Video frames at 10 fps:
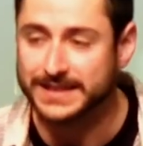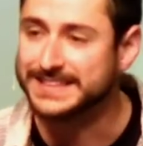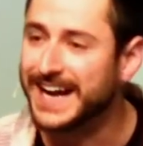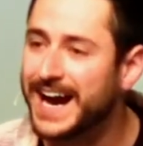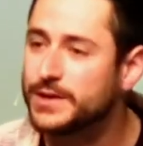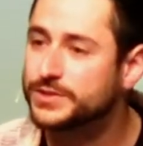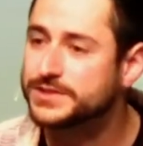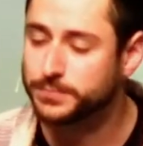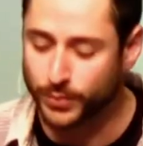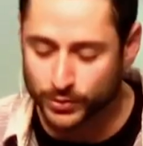God was
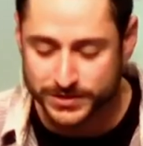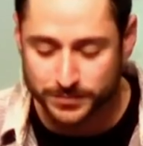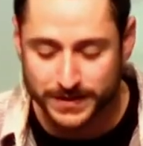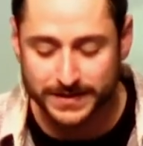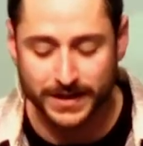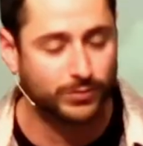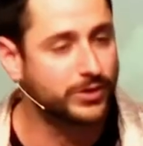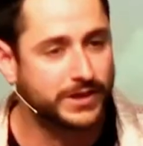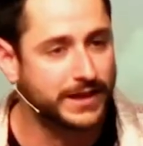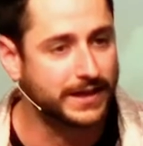supposed to be their
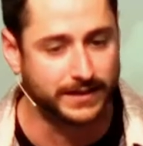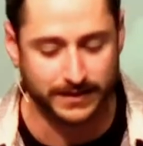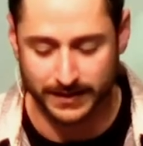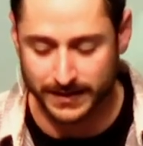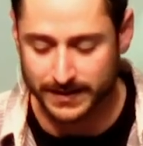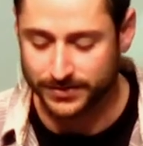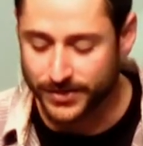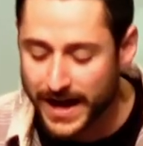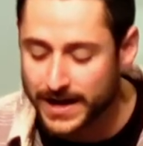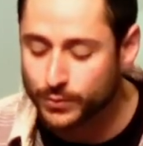real king.
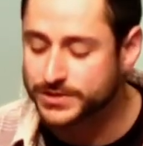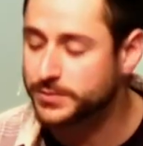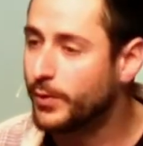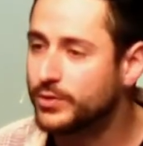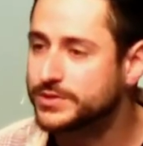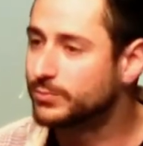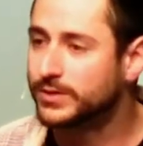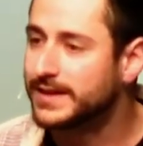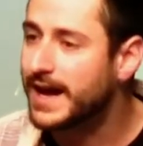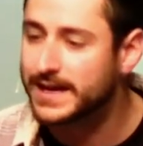They were supposed to
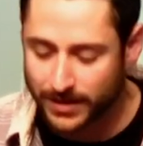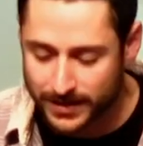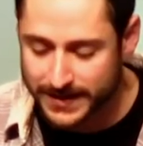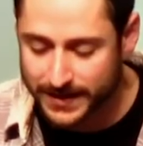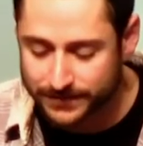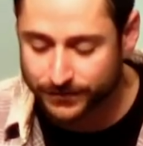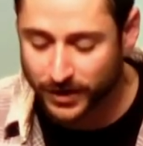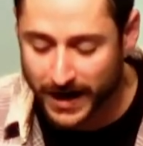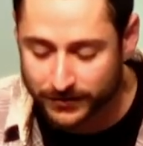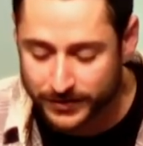rely on him
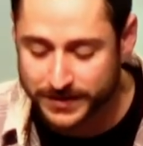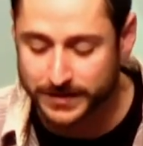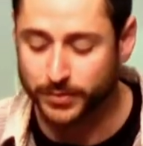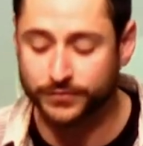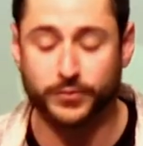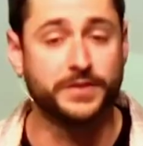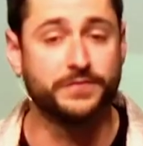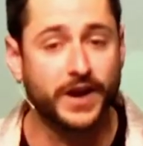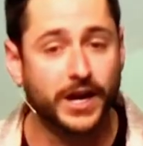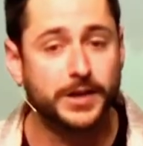for everything, but from the
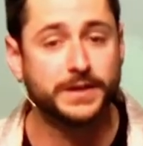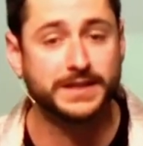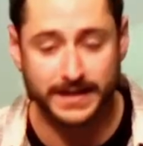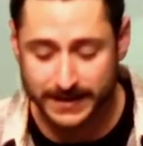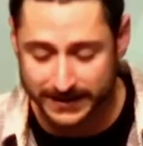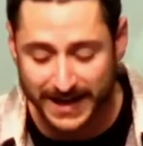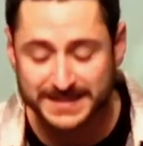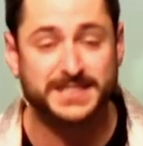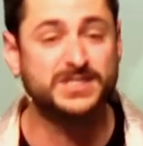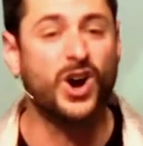very beginning,
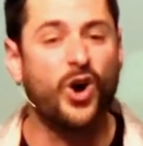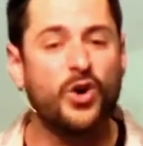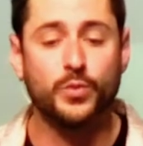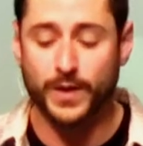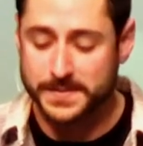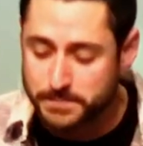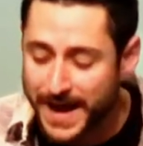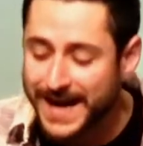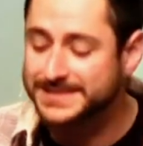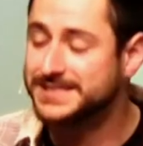God says all the way
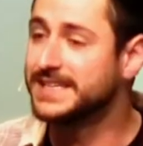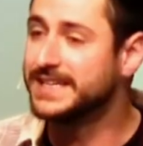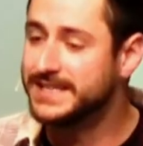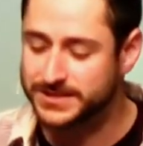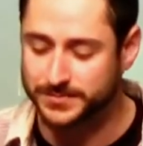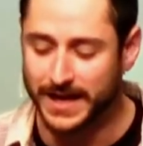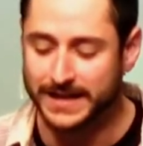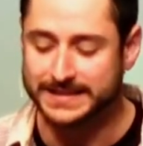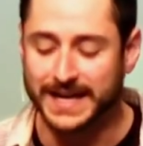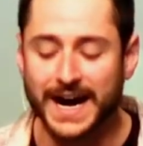back to Egypt,
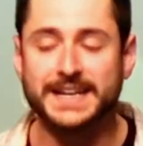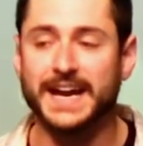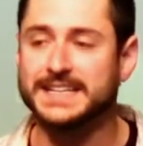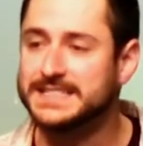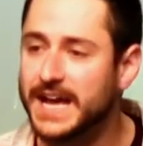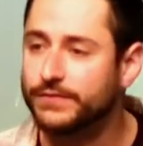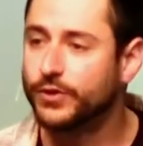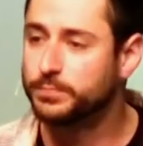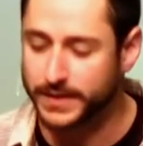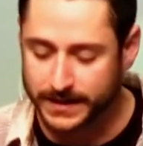God had
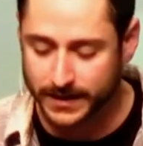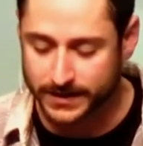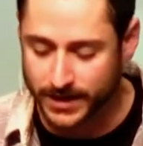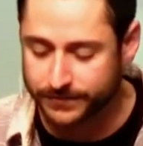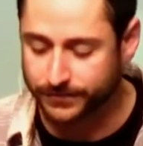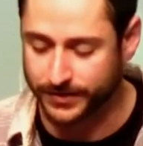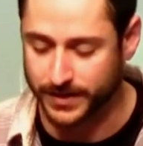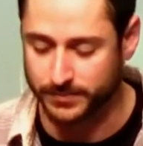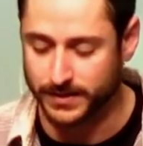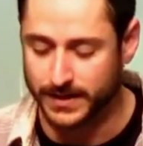never been enough for
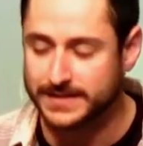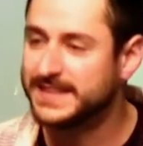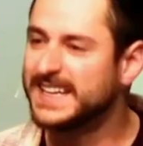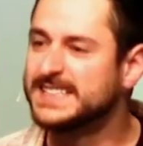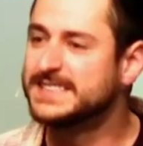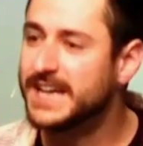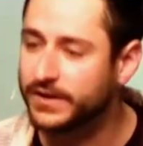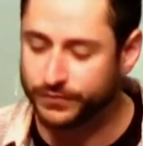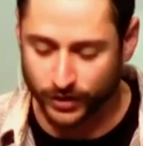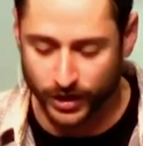them. They had
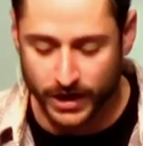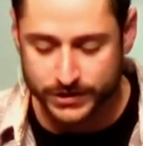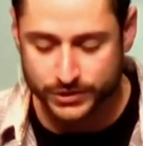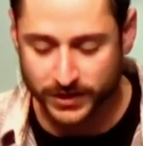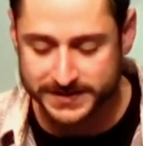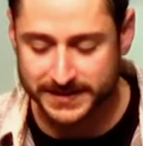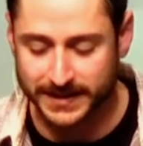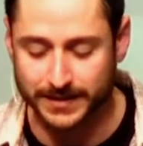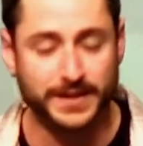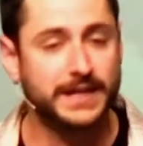never trusted
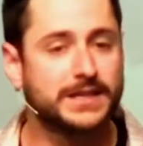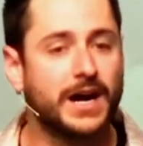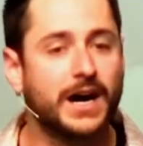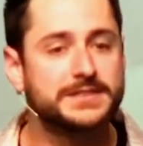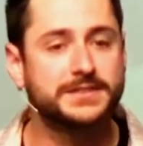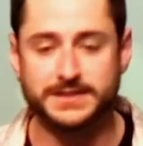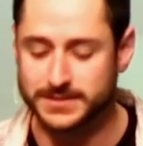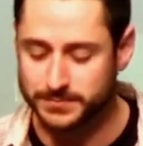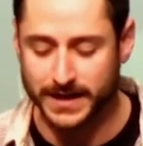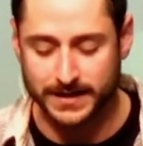him. They would constantly
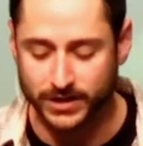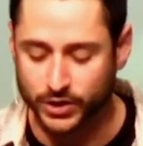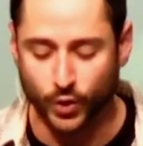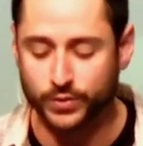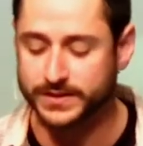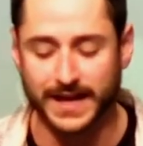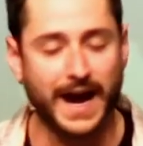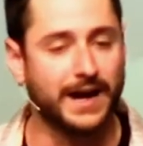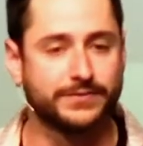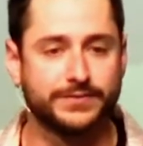demanded a golden
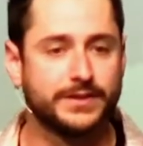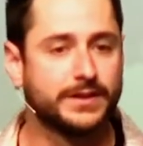calf,